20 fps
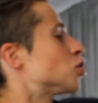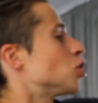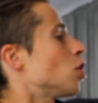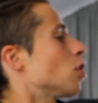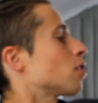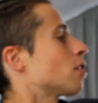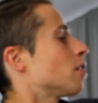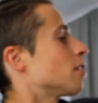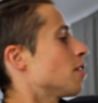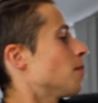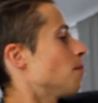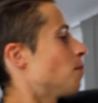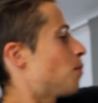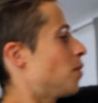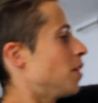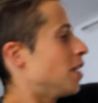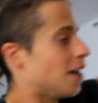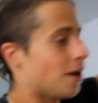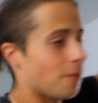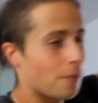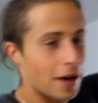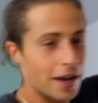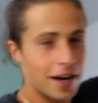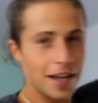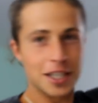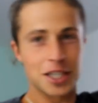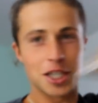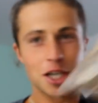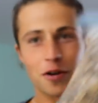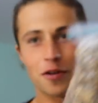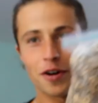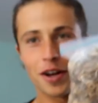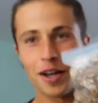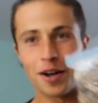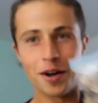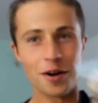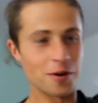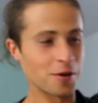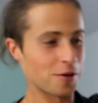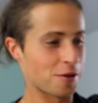Chocolate and Peanut Butter
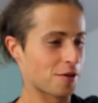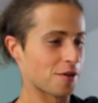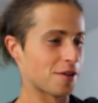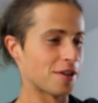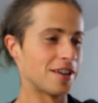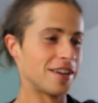Cheerios.